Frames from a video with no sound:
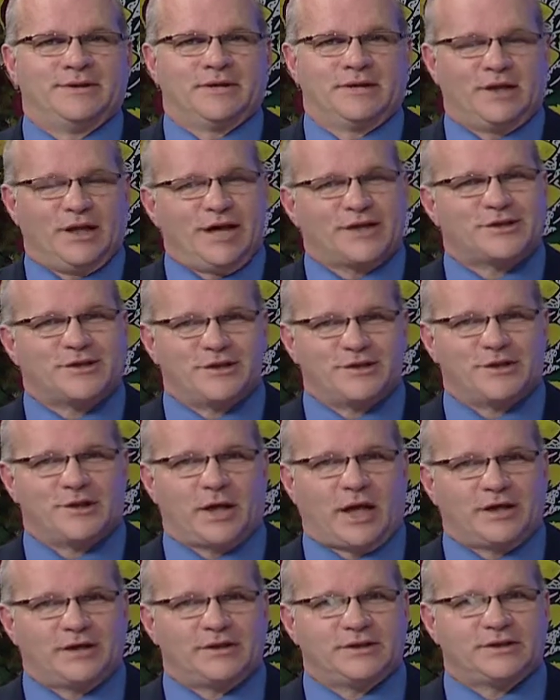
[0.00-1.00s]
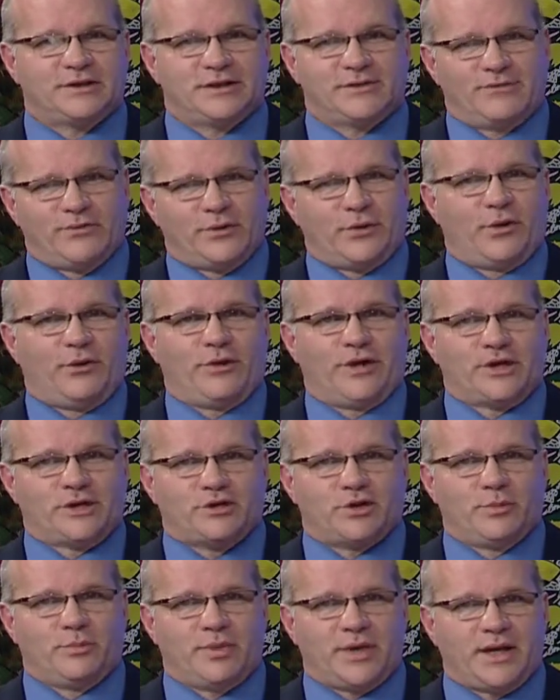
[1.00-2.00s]
election judges, even though they
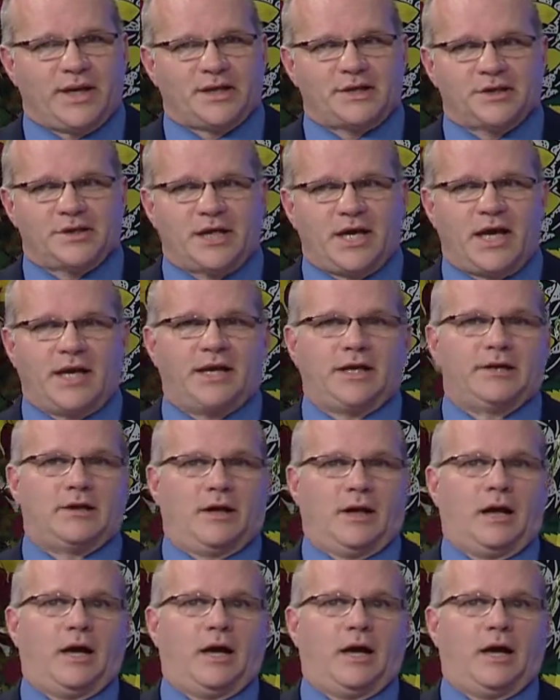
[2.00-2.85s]
should be educated,